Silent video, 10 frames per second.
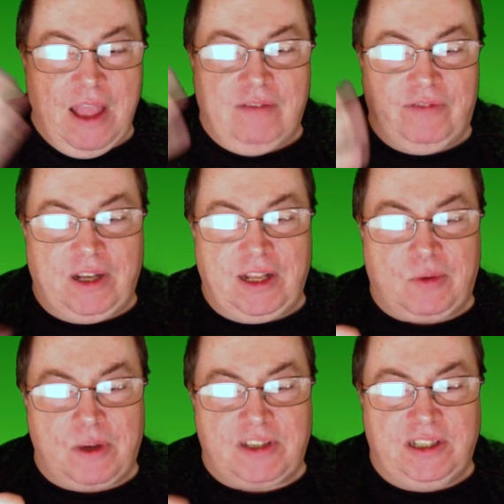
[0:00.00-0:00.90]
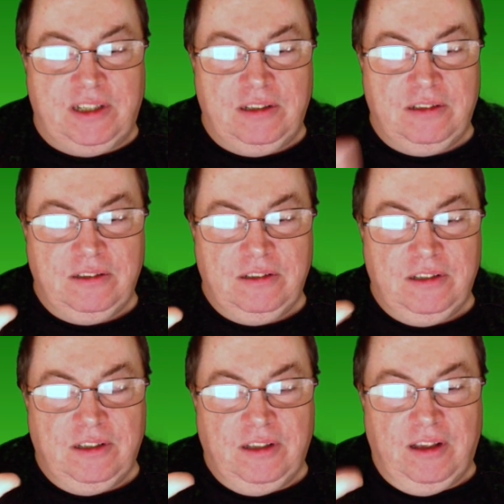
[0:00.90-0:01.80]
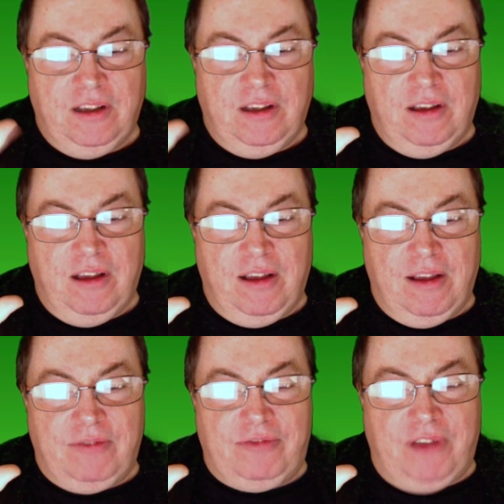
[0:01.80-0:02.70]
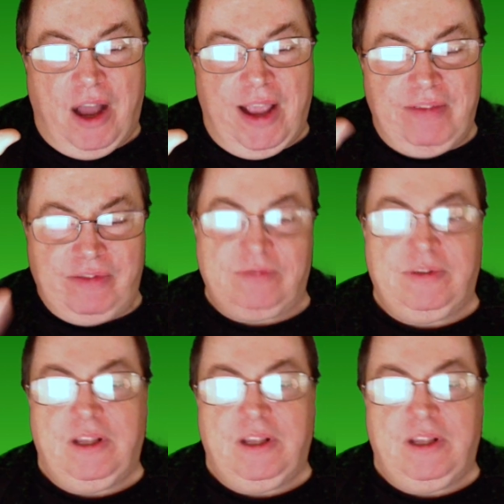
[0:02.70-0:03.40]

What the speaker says: Finally, question 5.